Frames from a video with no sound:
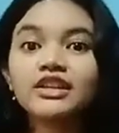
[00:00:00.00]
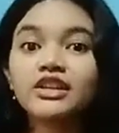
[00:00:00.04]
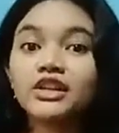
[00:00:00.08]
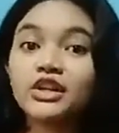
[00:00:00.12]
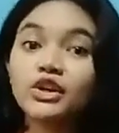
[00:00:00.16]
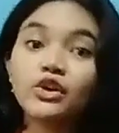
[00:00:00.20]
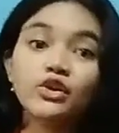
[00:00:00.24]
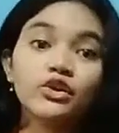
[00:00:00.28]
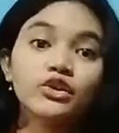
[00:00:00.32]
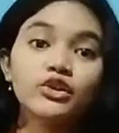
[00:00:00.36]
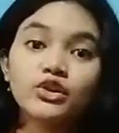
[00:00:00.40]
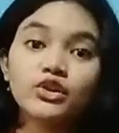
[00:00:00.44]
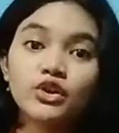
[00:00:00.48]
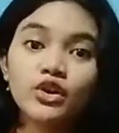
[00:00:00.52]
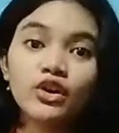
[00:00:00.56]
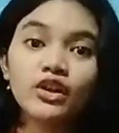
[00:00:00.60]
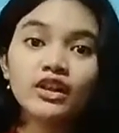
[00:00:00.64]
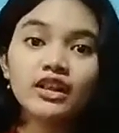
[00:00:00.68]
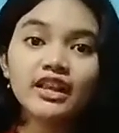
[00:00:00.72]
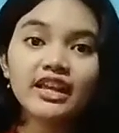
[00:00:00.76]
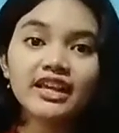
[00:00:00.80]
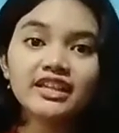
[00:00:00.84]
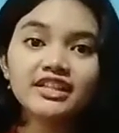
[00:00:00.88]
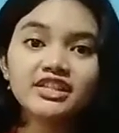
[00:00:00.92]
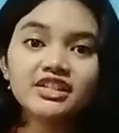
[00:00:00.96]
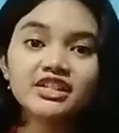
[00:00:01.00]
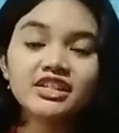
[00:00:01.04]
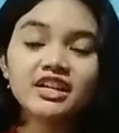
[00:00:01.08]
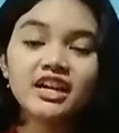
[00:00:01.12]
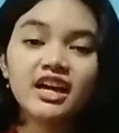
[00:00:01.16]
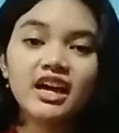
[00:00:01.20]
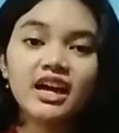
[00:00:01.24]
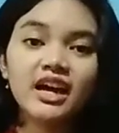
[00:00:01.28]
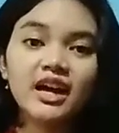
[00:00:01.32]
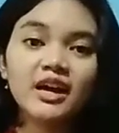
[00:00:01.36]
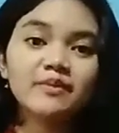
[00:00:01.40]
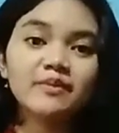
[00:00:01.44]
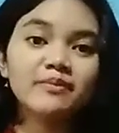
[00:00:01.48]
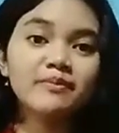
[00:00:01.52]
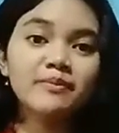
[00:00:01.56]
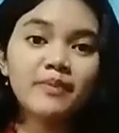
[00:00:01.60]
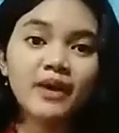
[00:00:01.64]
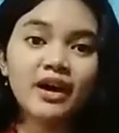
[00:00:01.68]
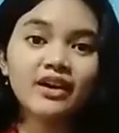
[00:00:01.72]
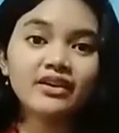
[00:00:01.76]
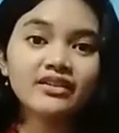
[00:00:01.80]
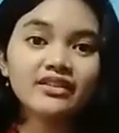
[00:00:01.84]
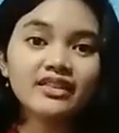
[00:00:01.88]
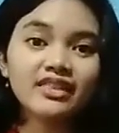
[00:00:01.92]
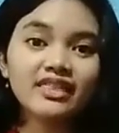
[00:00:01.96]
your knowledge
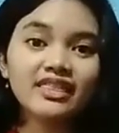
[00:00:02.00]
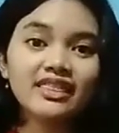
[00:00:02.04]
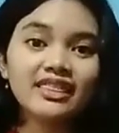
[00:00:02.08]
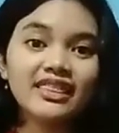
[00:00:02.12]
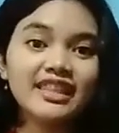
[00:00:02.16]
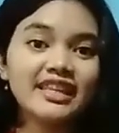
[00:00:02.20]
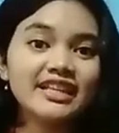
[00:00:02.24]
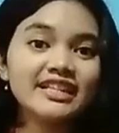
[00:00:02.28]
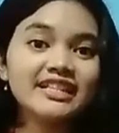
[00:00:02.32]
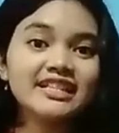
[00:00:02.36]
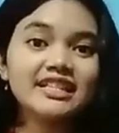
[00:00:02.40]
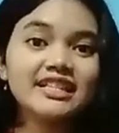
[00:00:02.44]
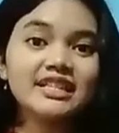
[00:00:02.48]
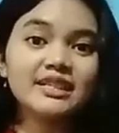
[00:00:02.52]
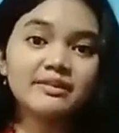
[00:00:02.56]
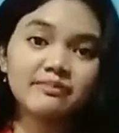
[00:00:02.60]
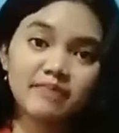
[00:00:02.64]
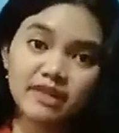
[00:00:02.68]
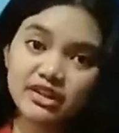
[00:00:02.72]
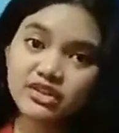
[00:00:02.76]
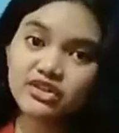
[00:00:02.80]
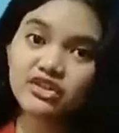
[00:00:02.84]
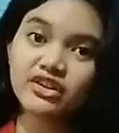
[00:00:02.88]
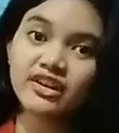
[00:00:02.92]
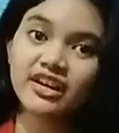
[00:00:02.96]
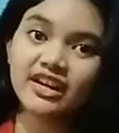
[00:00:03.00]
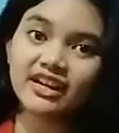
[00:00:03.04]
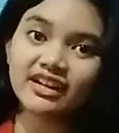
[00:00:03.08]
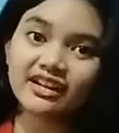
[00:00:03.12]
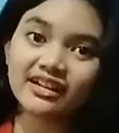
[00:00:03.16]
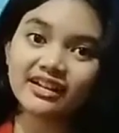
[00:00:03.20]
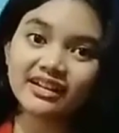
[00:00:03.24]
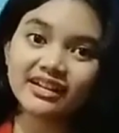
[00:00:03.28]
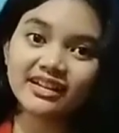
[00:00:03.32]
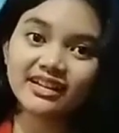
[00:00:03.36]
about this material,